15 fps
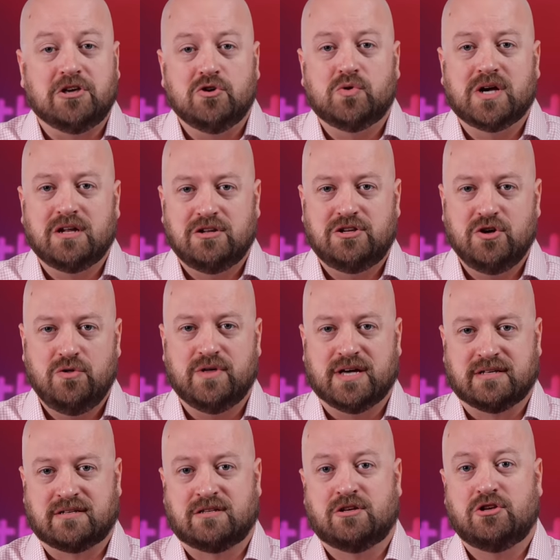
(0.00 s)
but you can do
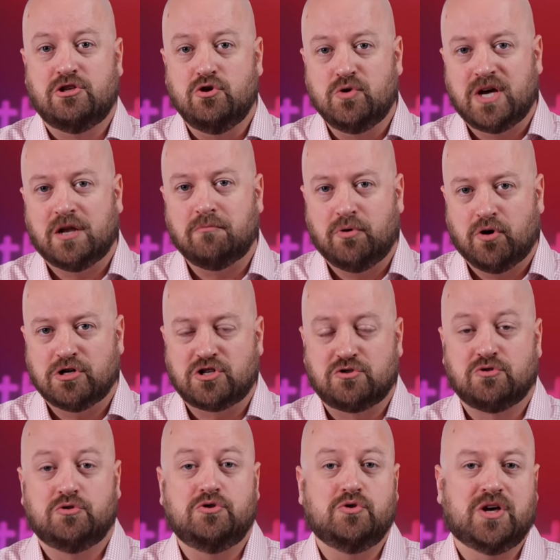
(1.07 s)
this. You can push
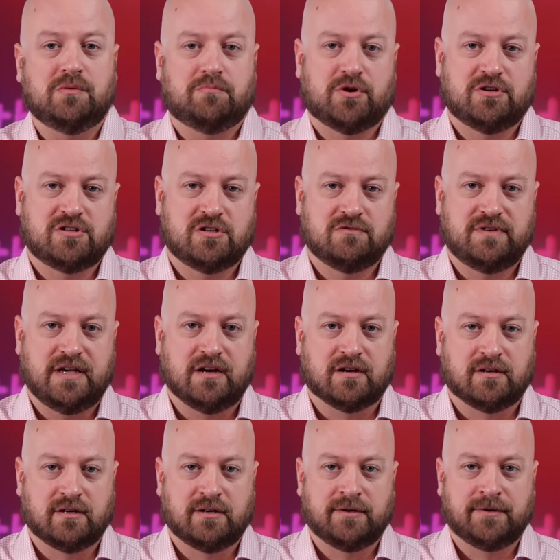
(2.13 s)
through, you can
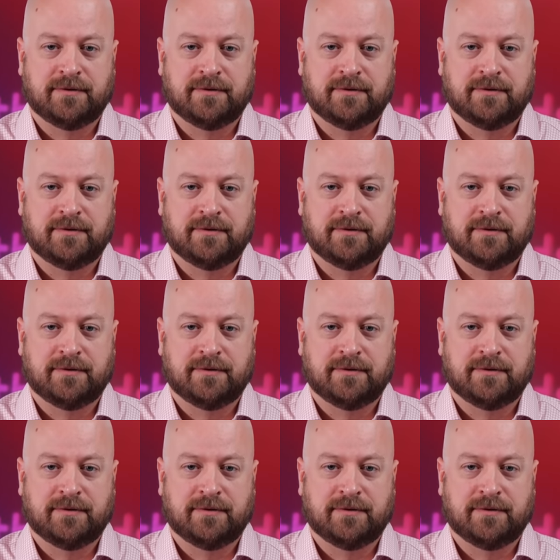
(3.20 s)
persevere.